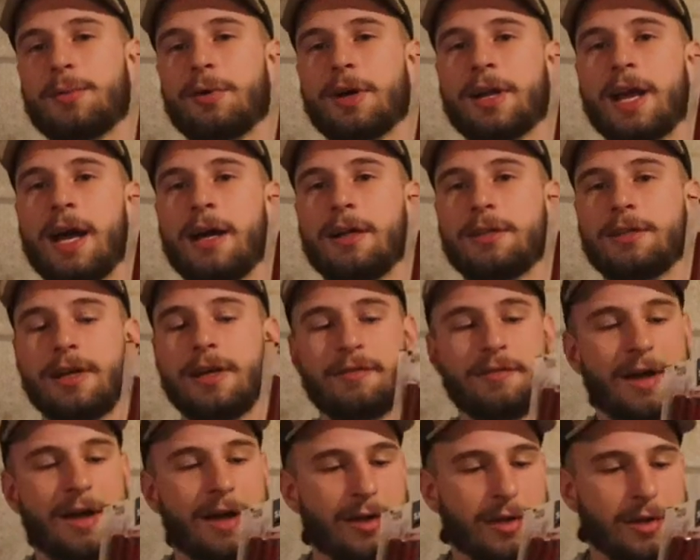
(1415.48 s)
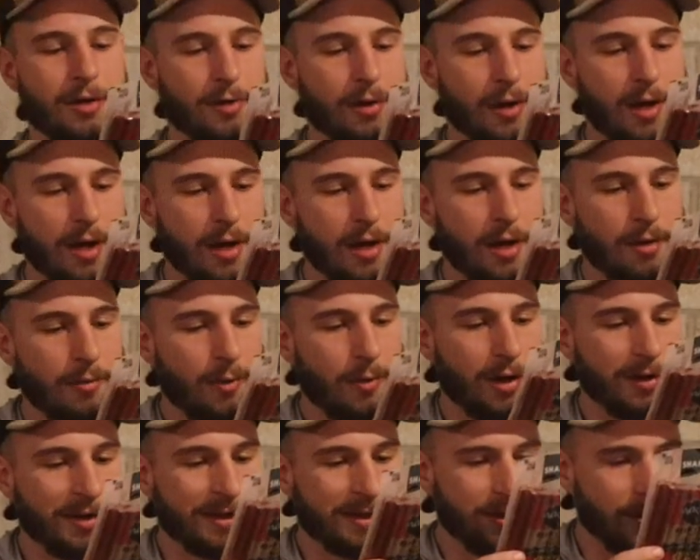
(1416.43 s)
calorie value
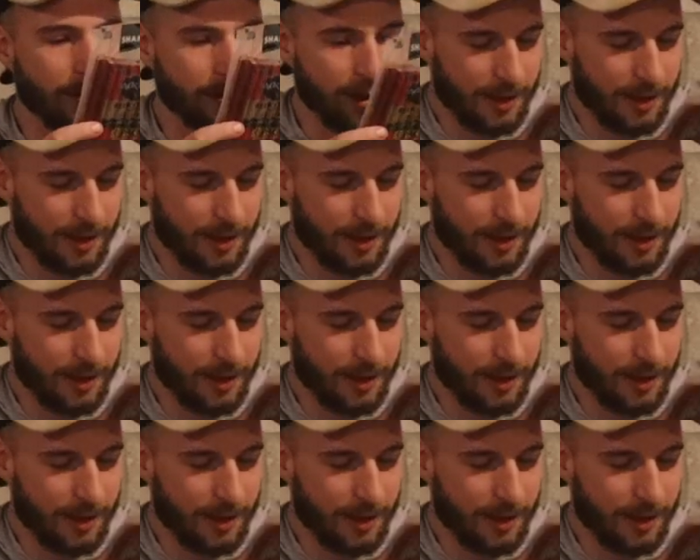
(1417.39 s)
while still